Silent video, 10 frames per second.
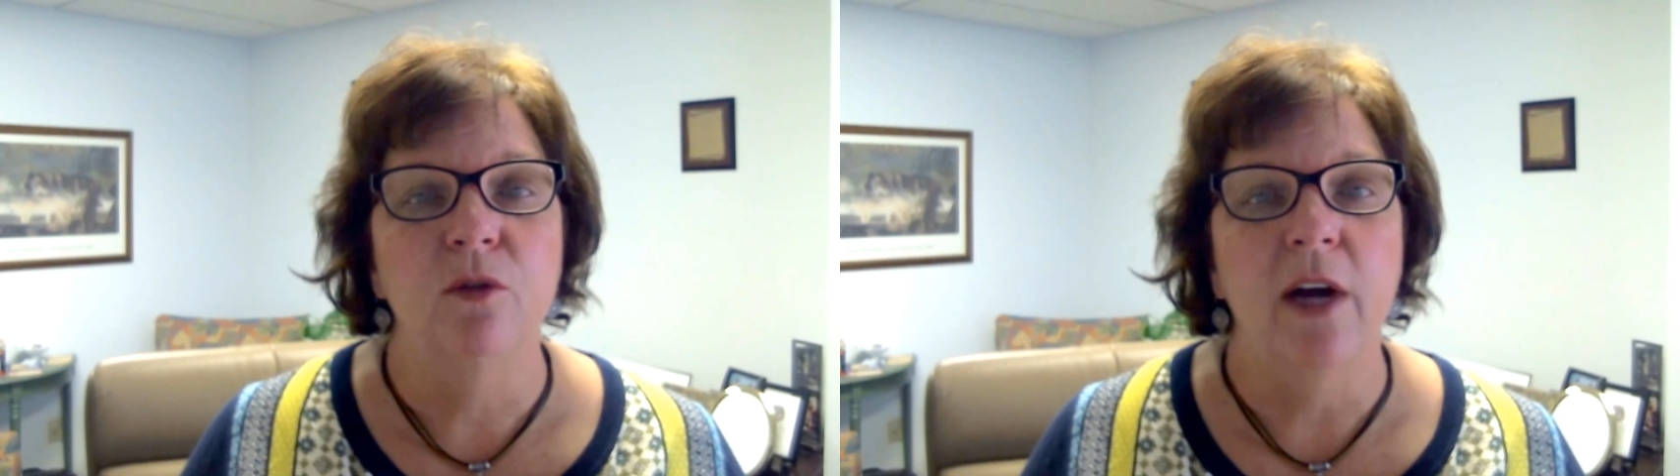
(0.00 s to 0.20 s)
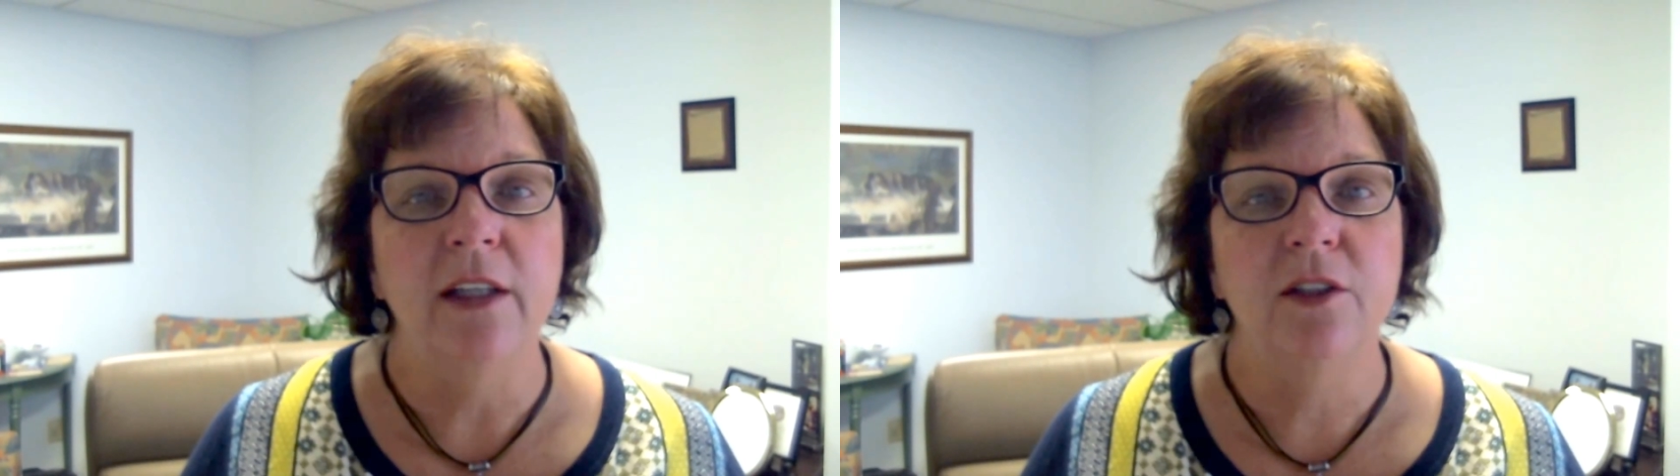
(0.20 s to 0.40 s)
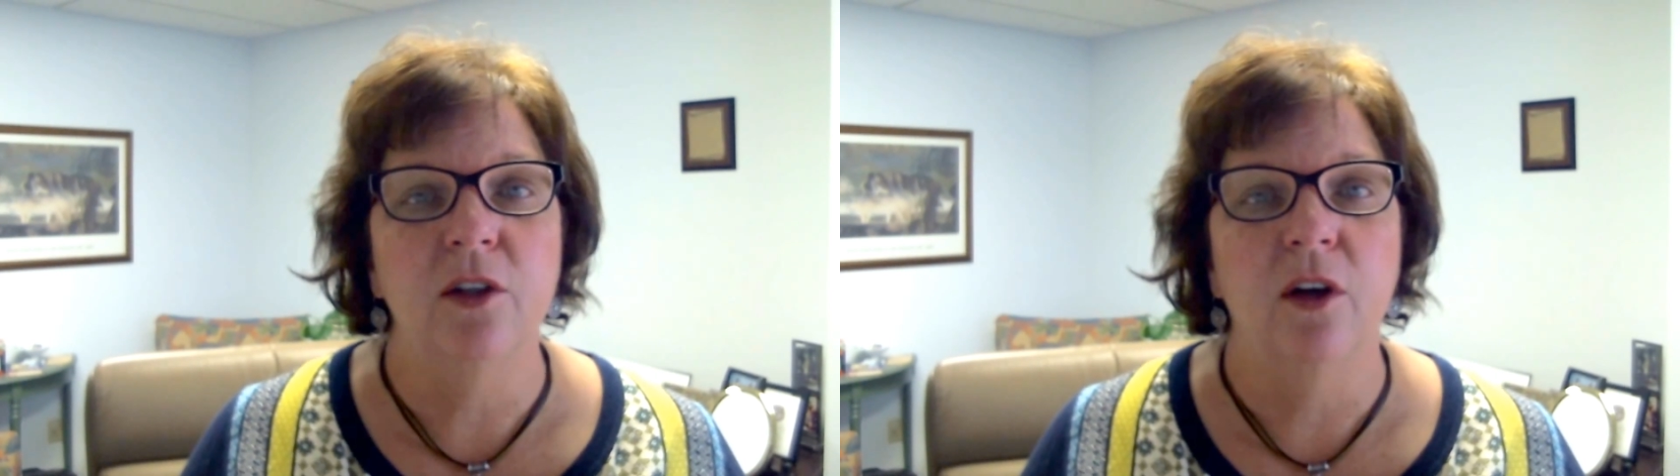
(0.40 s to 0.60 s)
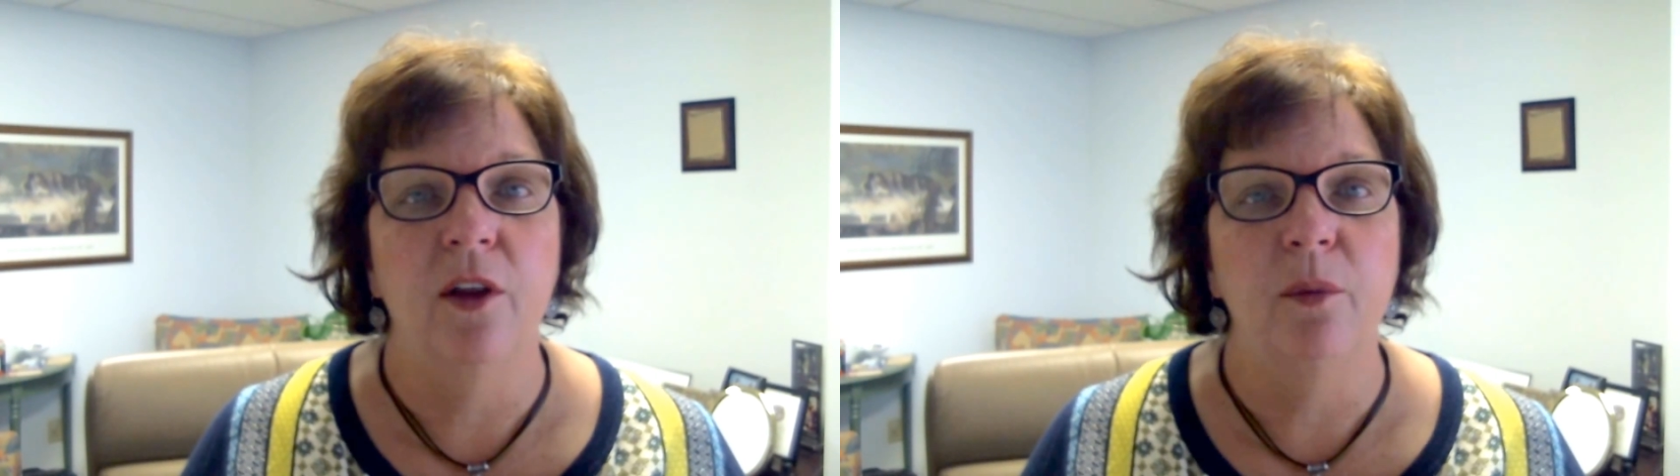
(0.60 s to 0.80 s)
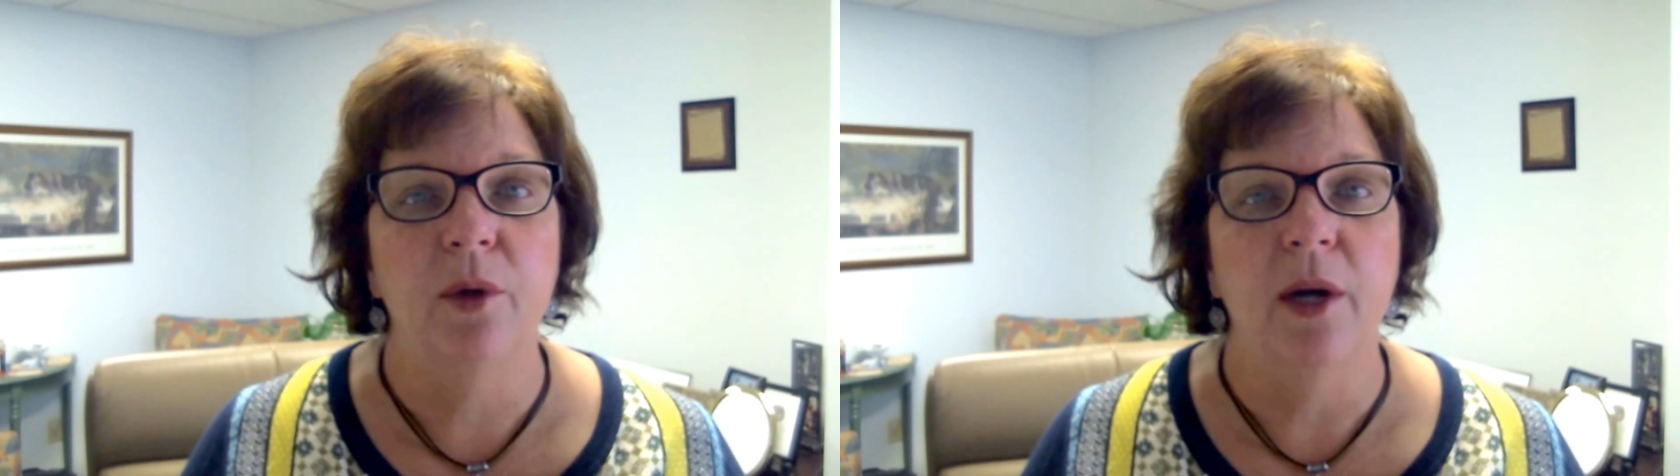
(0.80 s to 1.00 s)
rests
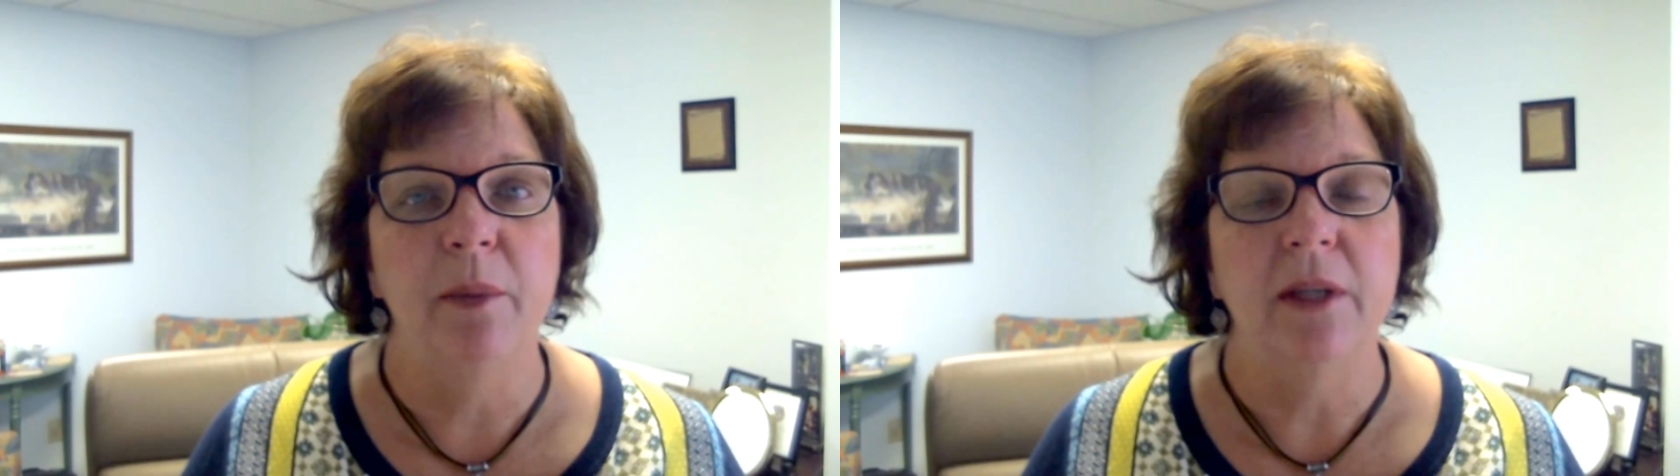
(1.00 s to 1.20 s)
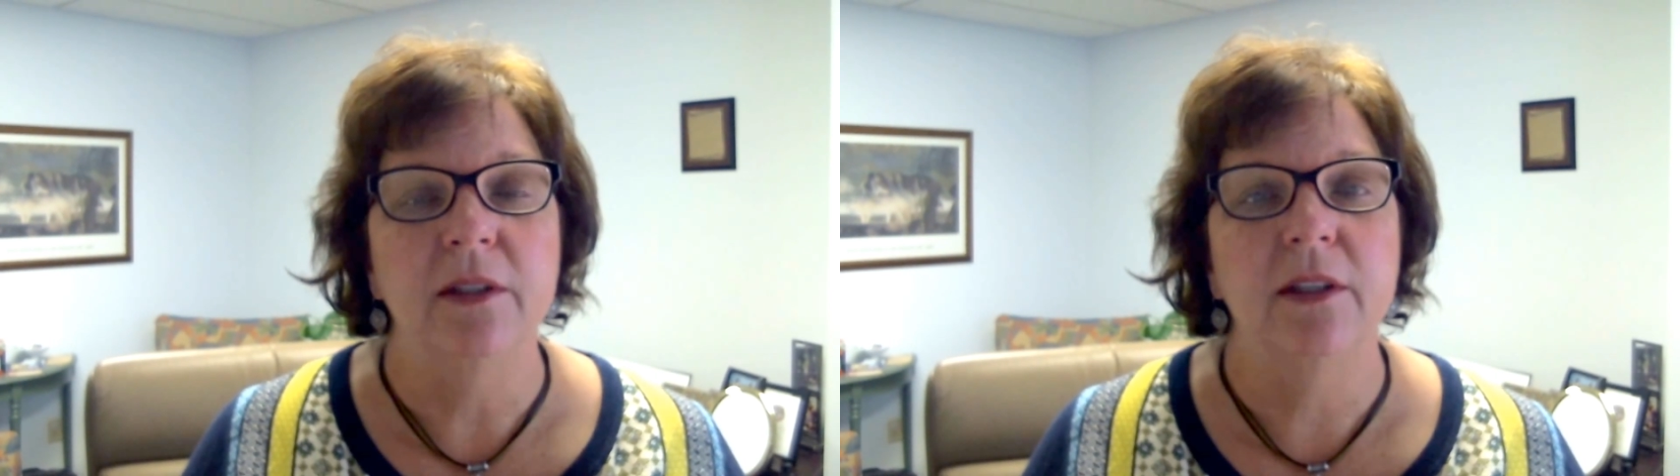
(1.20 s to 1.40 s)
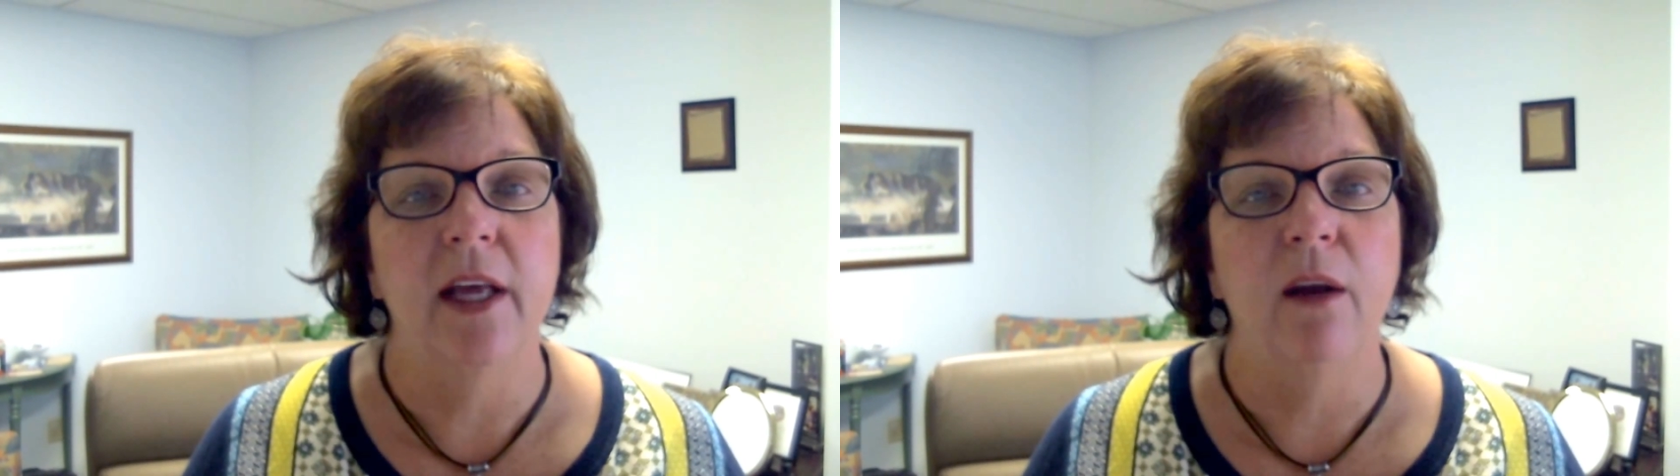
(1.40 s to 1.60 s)
on the premise that